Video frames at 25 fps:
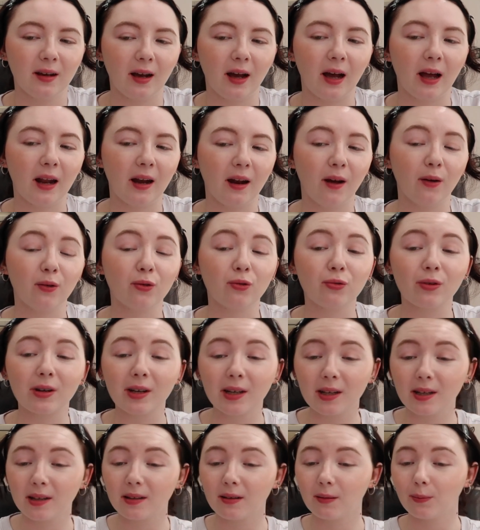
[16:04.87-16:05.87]
And I was really
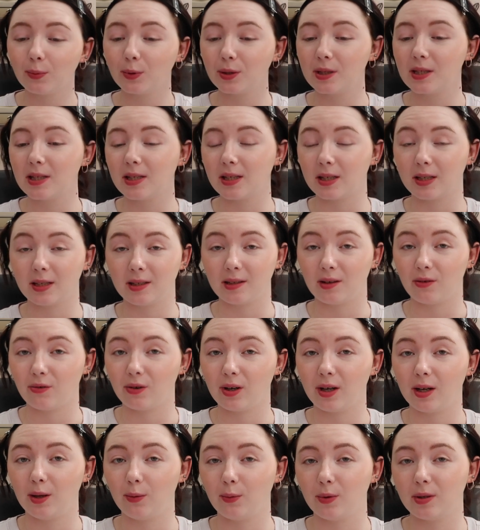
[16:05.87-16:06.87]
disappointed because I
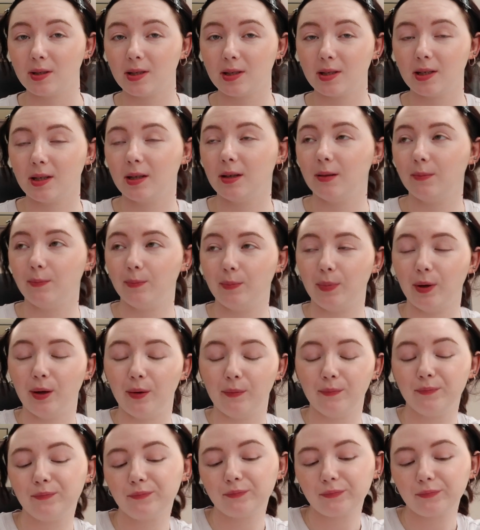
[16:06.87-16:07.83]
really wanted it, but